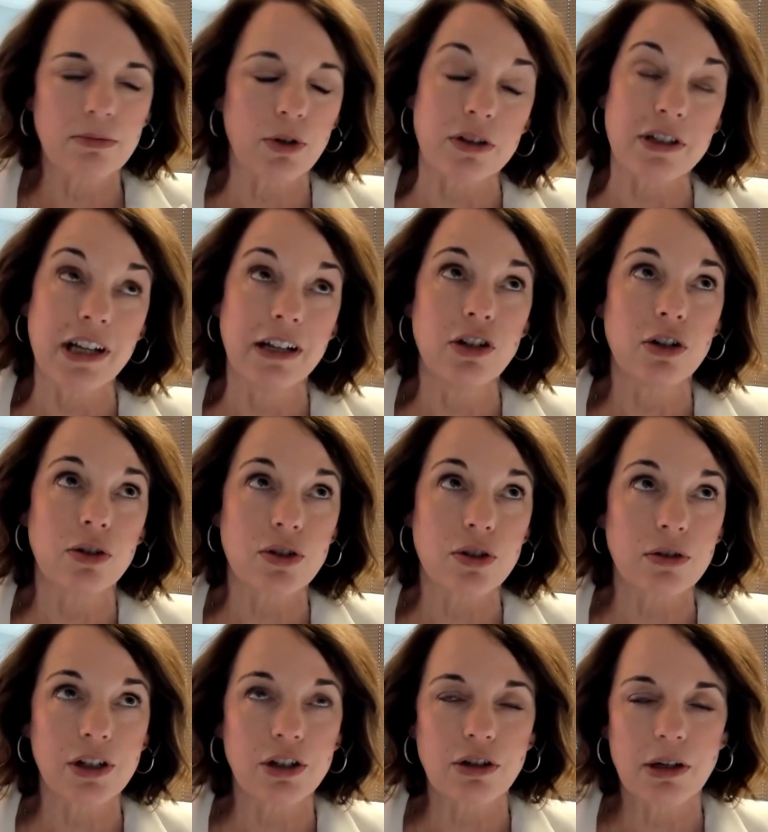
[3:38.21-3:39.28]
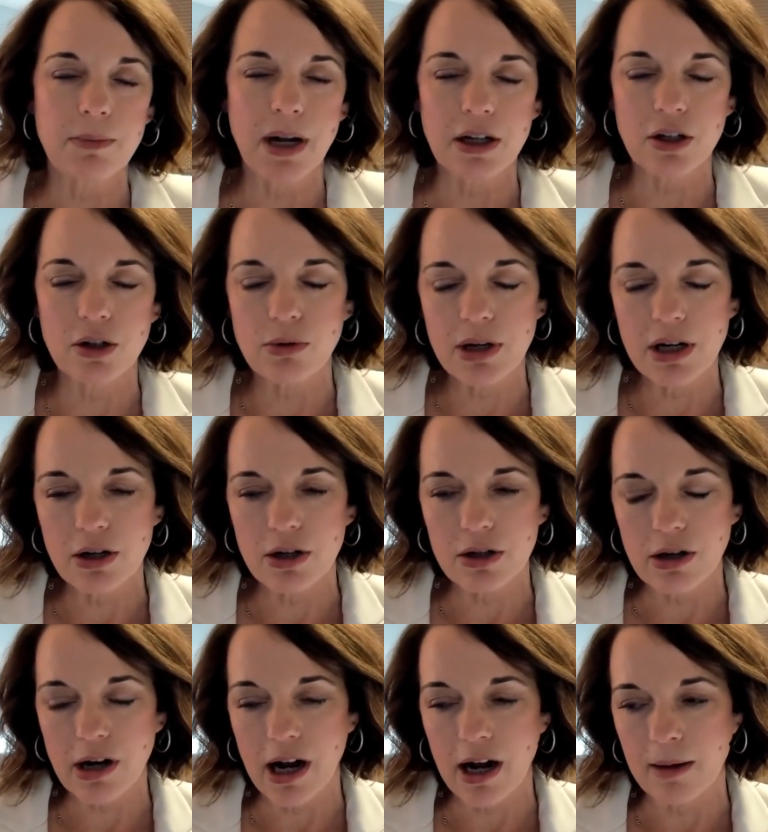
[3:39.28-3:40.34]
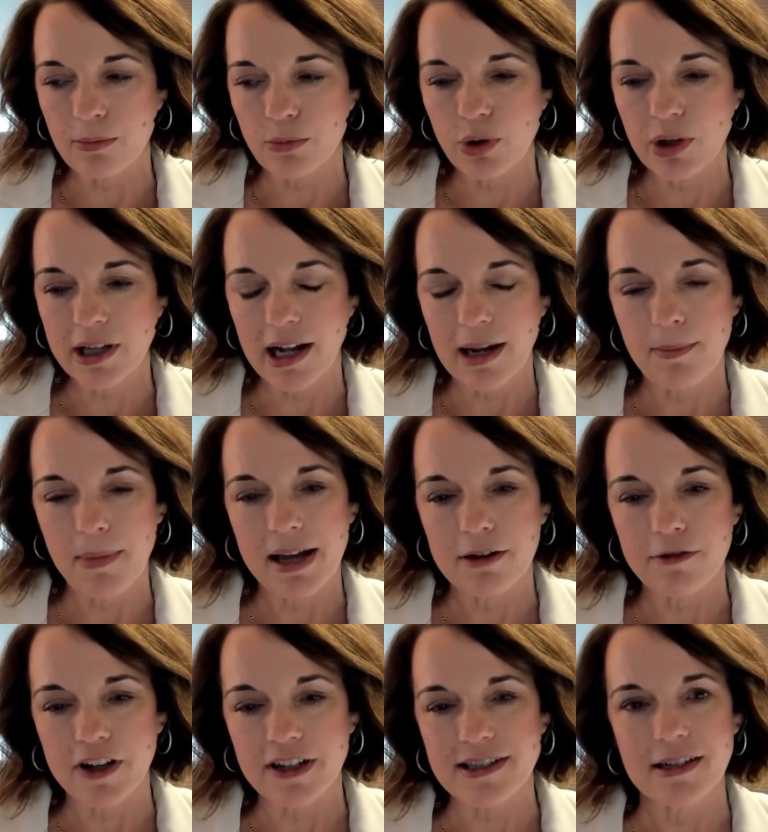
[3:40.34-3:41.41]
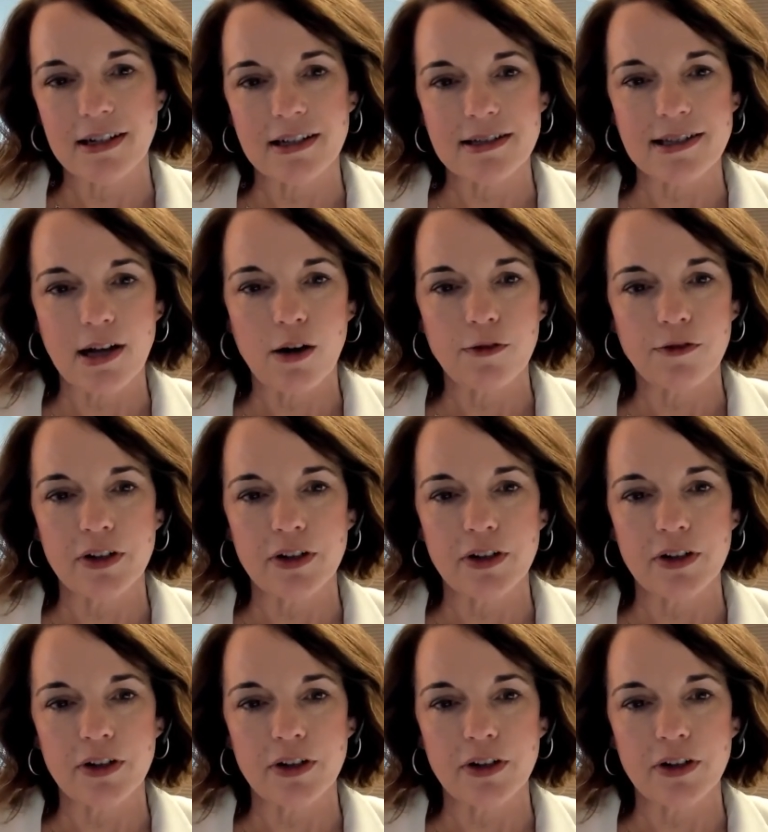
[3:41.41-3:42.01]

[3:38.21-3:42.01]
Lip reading: or 10 years earlier in my career, really kind of manifested itself.